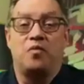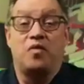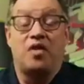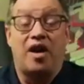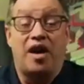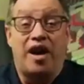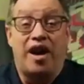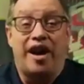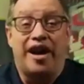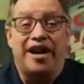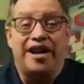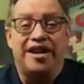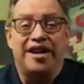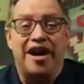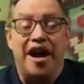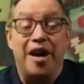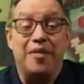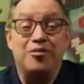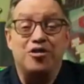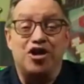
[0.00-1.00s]
Hi,
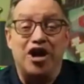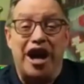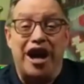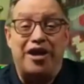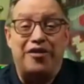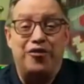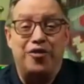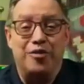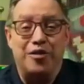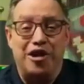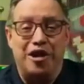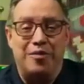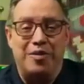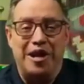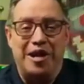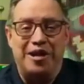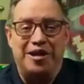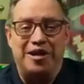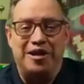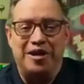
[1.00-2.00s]
I'm Jack from
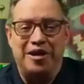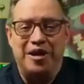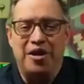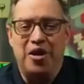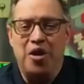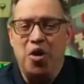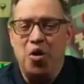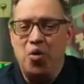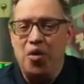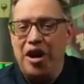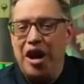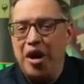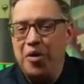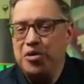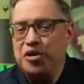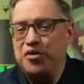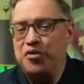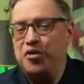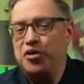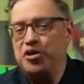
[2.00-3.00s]
Unabated. When I
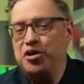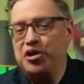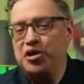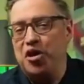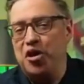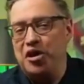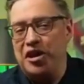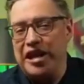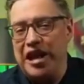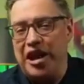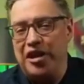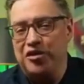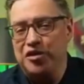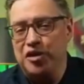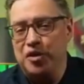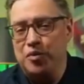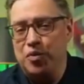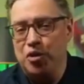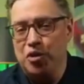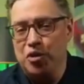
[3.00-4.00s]
was first starting out in
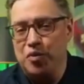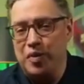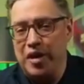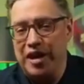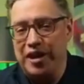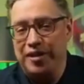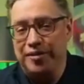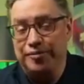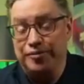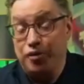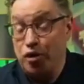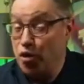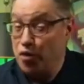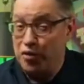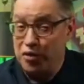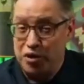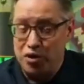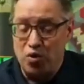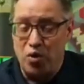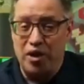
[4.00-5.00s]
sports betting
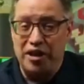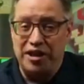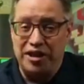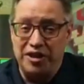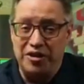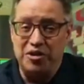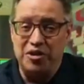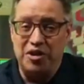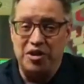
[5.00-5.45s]
over 20 years